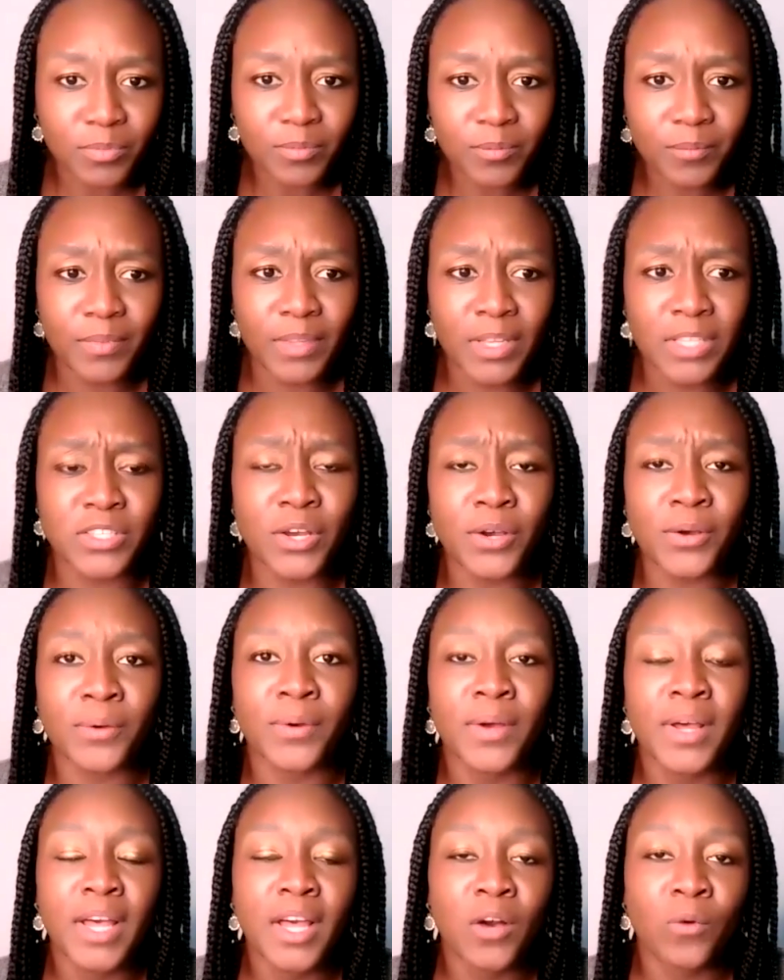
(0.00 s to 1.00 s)
So
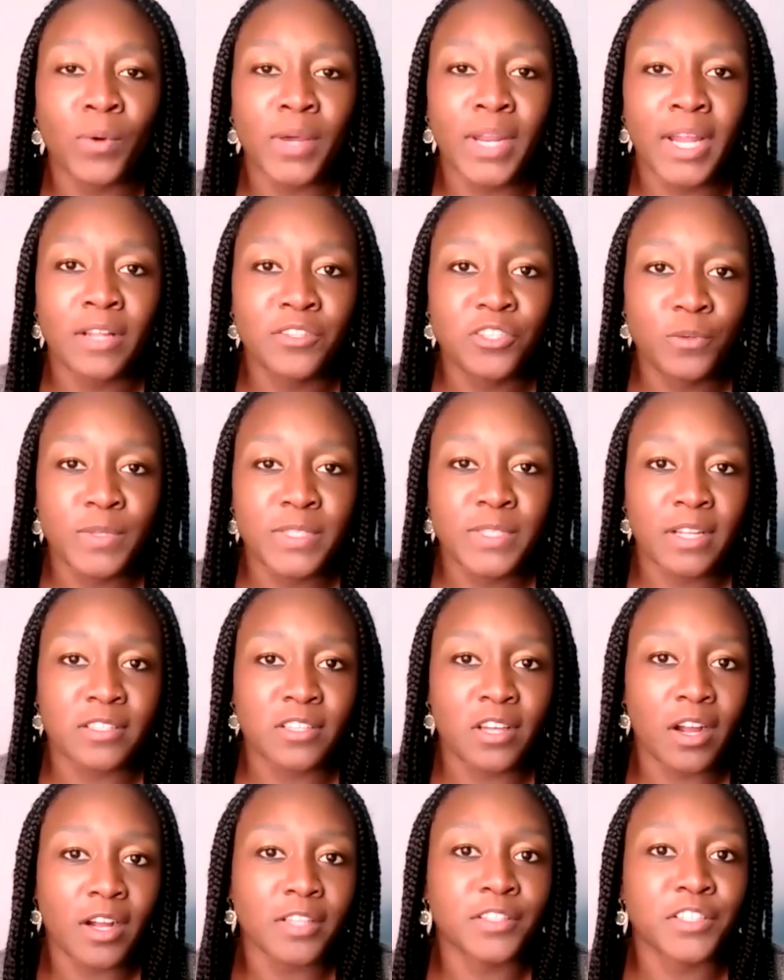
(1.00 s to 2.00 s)
what I'll do is I'll
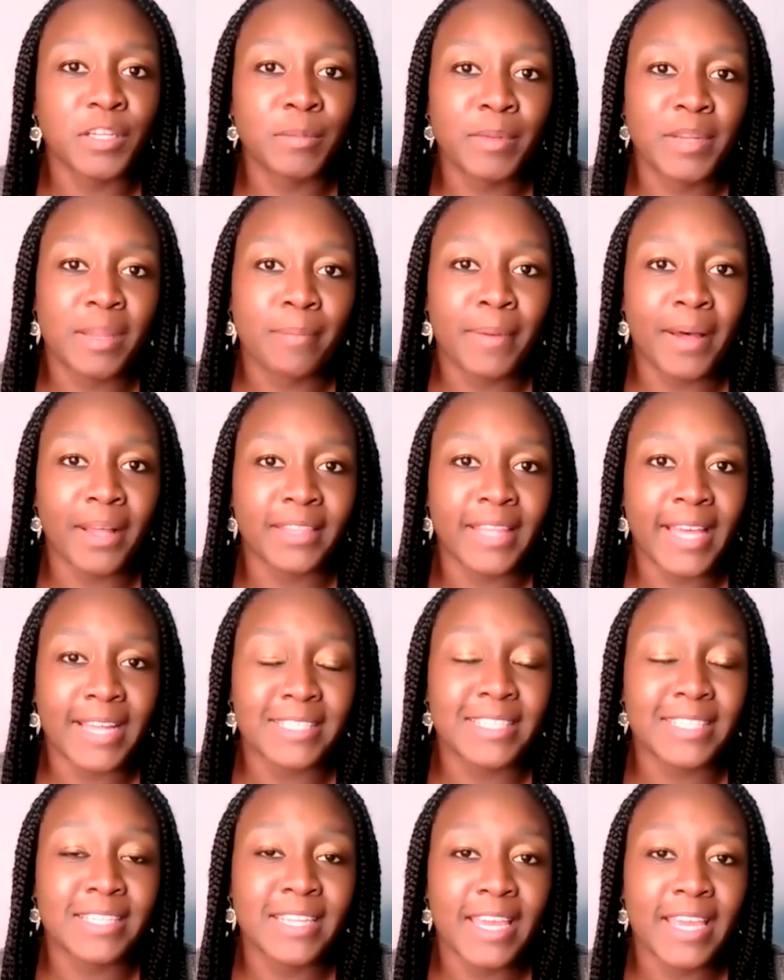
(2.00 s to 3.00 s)
talk a little bit about that
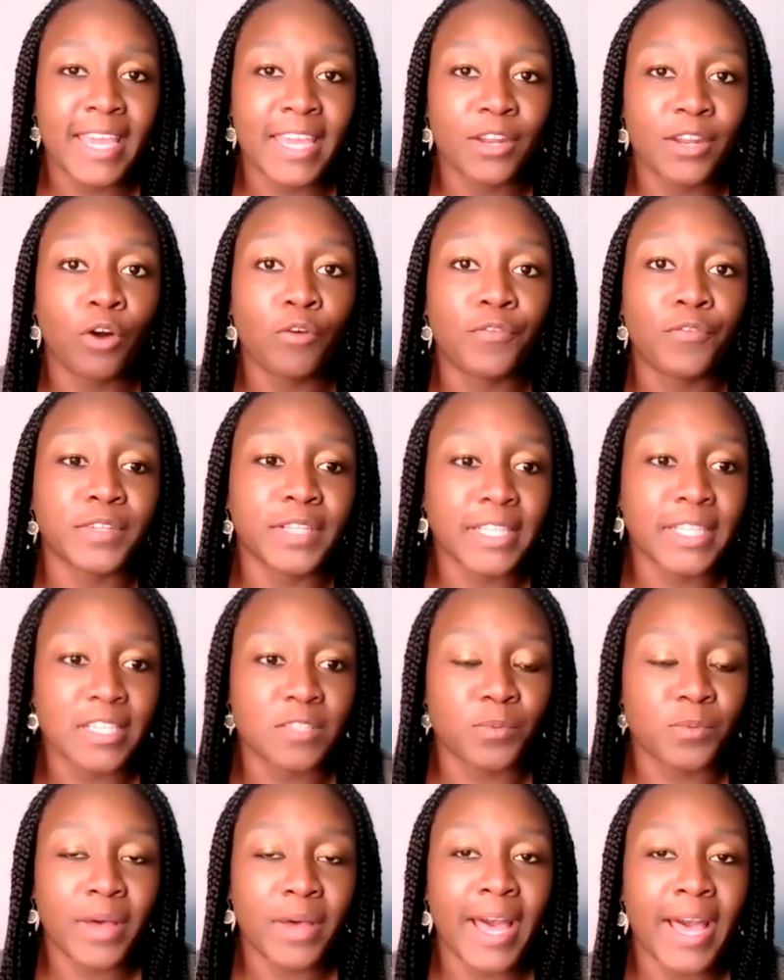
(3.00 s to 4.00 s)
today, and hopefully this
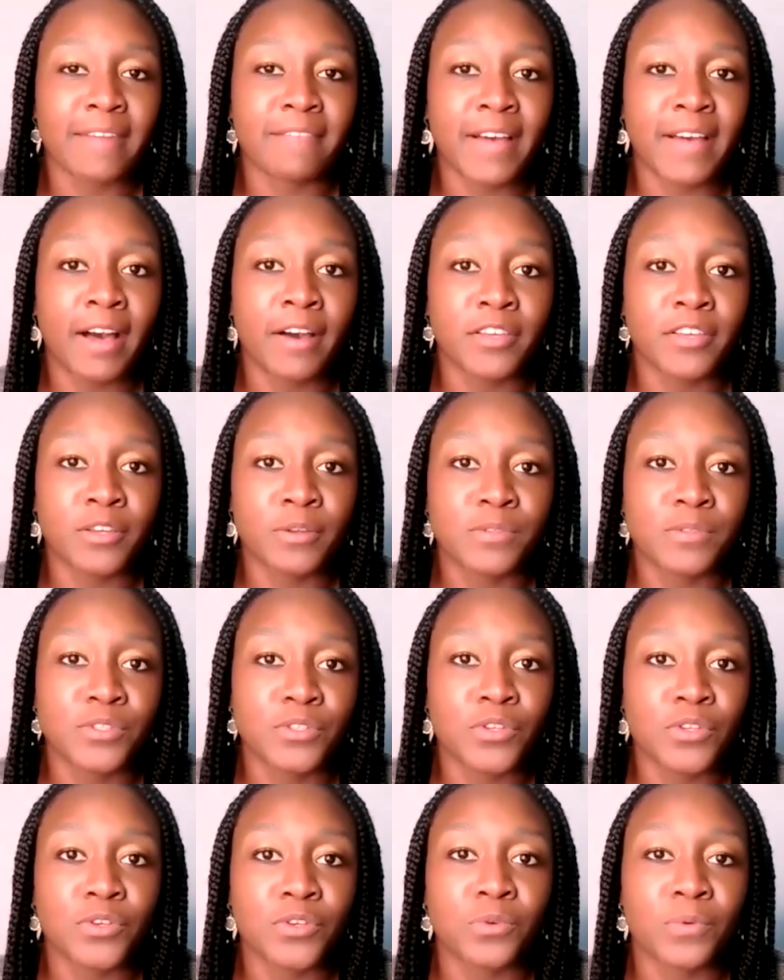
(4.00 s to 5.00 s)
will add value to
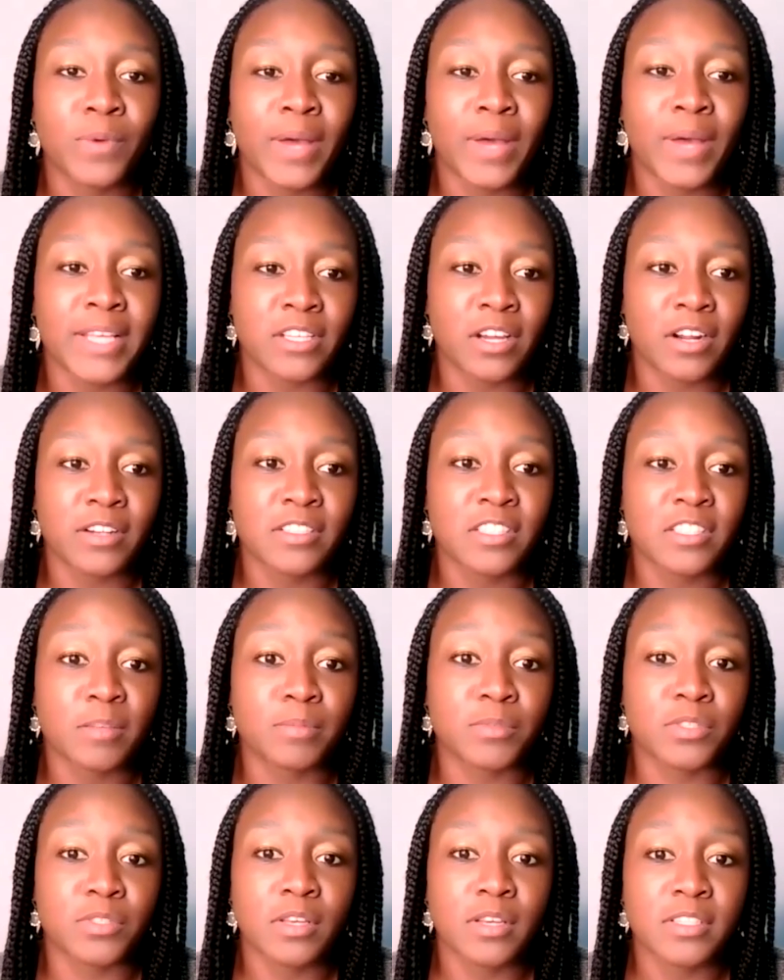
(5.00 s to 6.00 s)
you as our
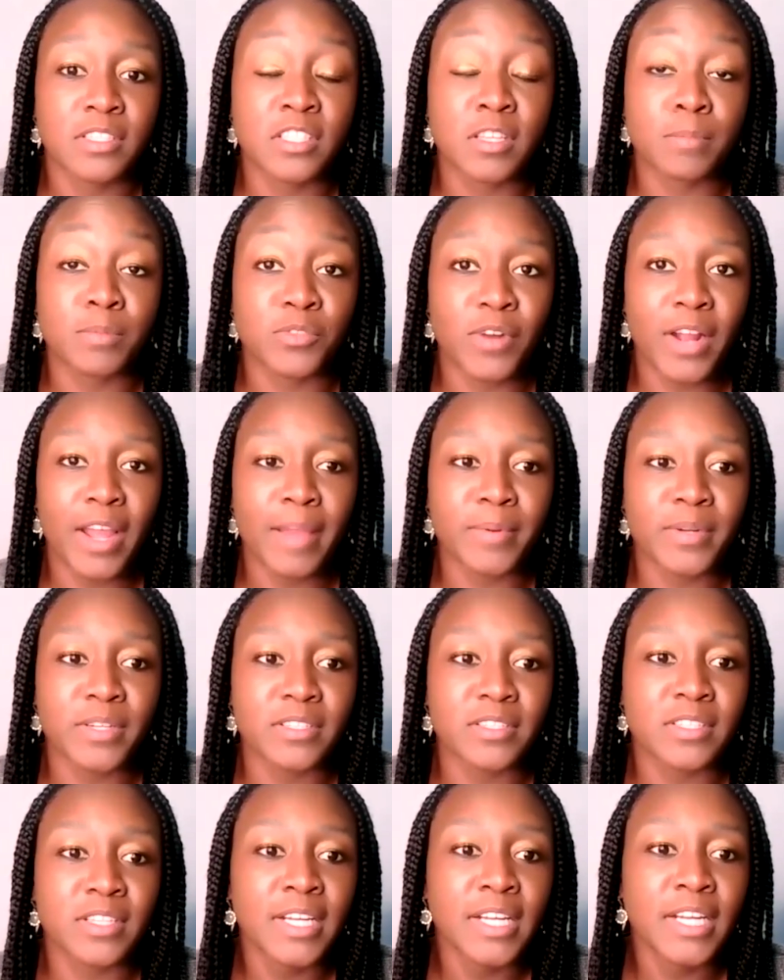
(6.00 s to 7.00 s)

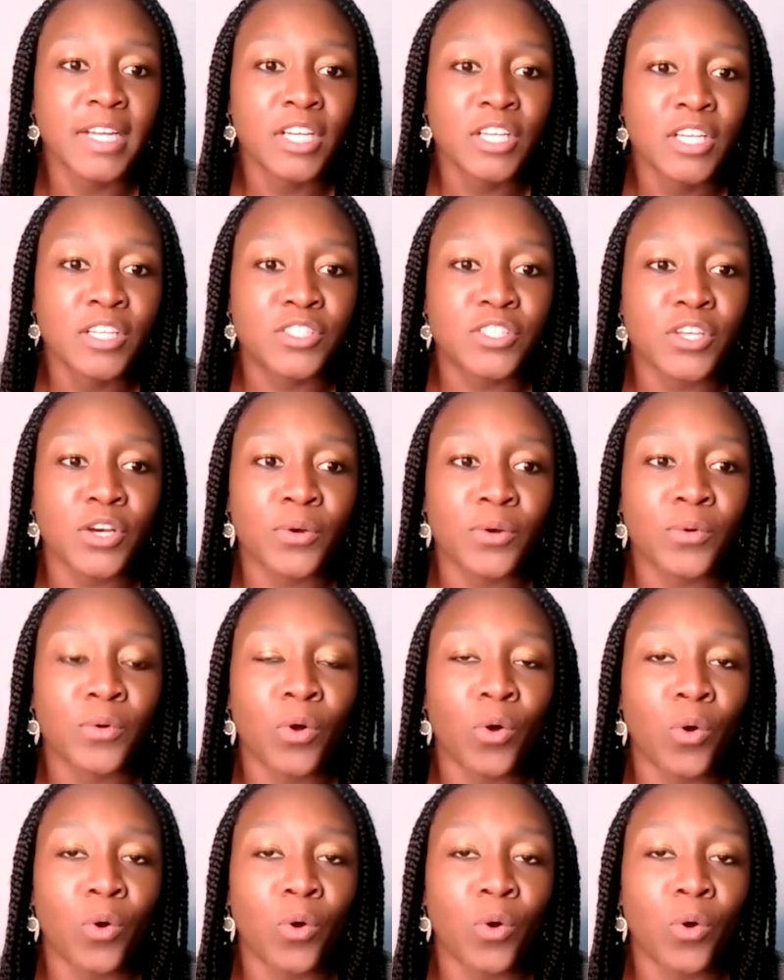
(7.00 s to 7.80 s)
subscribers. So